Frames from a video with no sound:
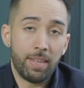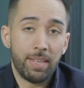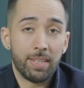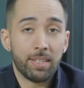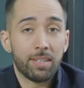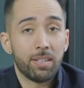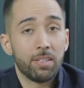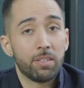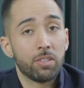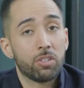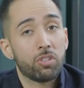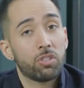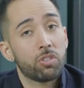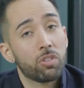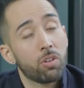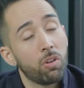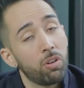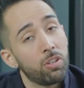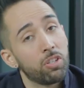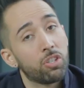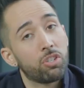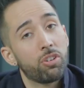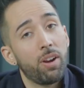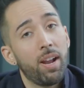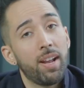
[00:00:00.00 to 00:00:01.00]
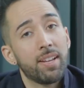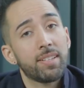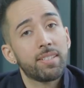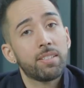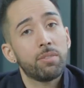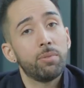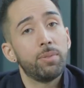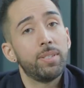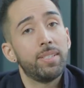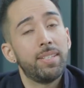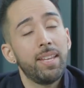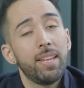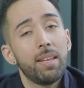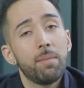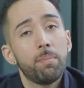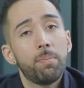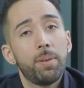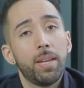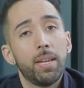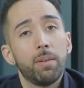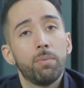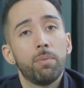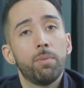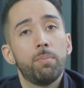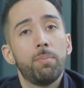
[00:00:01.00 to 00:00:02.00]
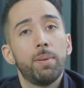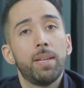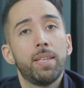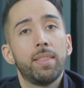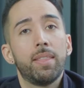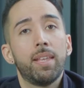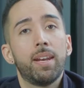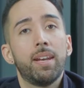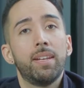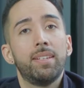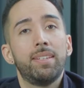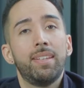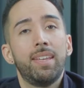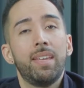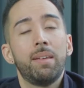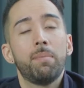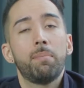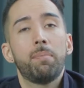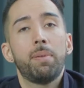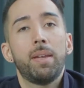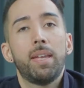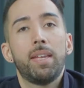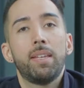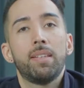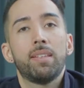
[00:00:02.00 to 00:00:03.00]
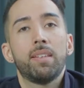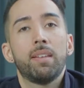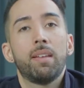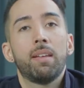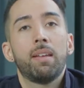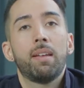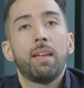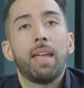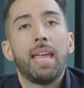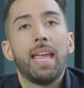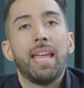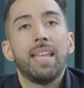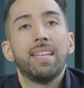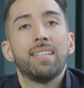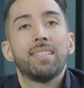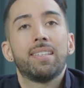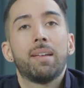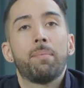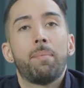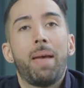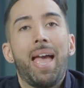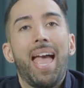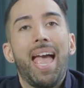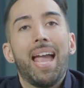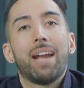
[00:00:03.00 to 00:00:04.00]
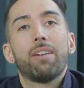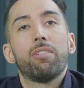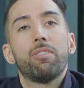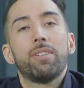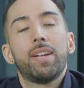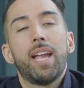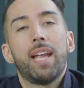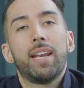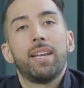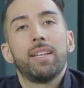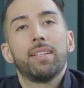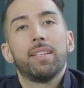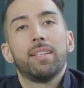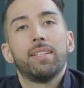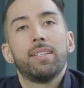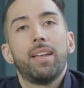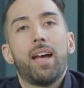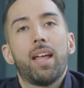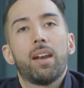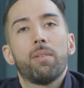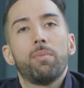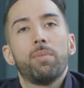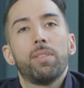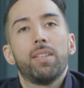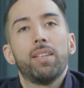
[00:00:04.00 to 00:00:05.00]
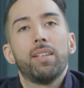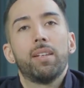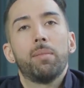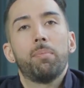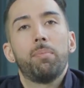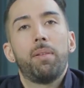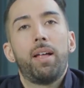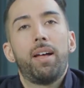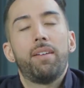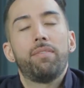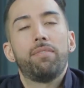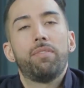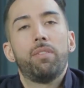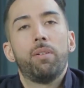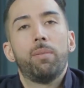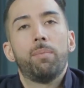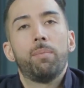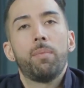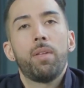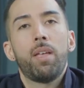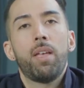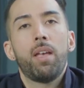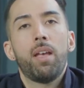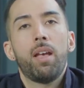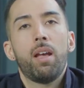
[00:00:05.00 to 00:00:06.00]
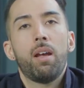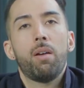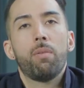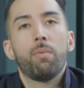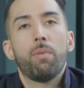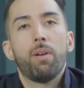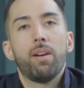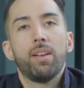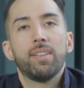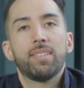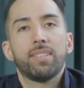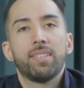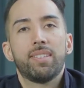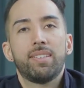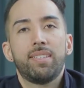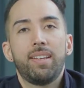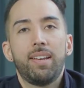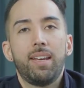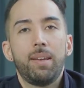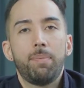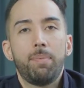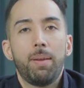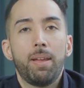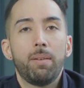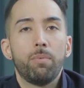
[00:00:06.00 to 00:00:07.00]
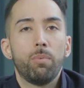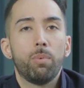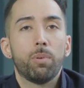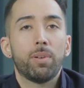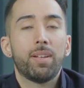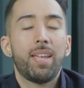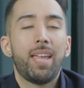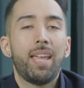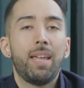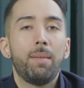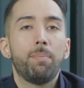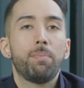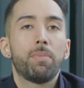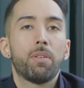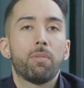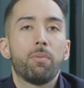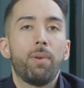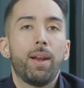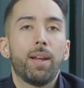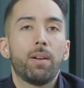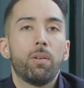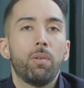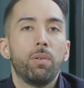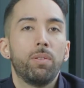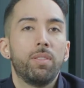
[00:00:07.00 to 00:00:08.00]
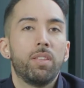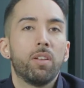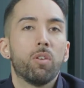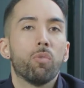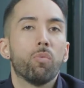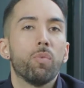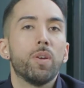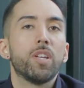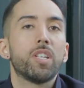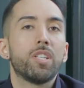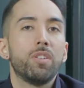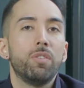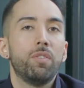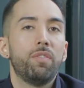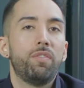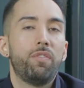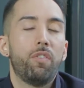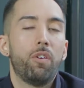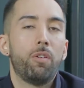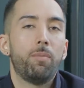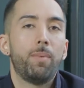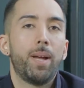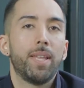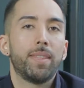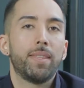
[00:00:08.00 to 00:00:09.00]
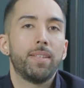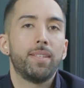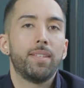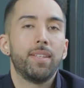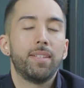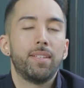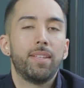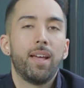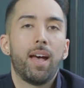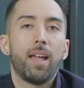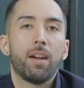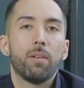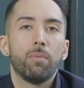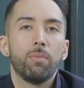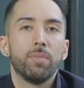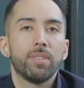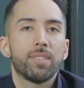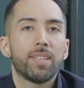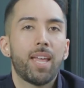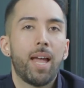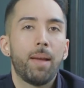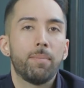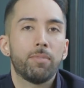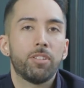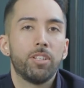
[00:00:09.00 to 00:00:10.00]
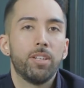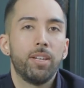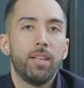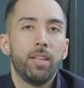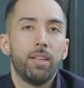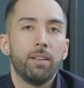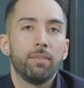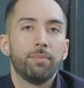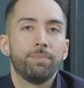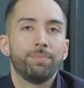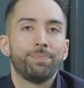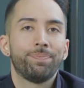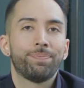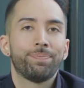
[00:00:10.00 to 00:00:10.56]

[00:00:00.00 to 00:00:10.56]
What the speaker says: in contrast to a DMP, would be that a DMP ends up aggregating the data within the platform, whereas the CDP will keep the record, the original format that the data was captured in.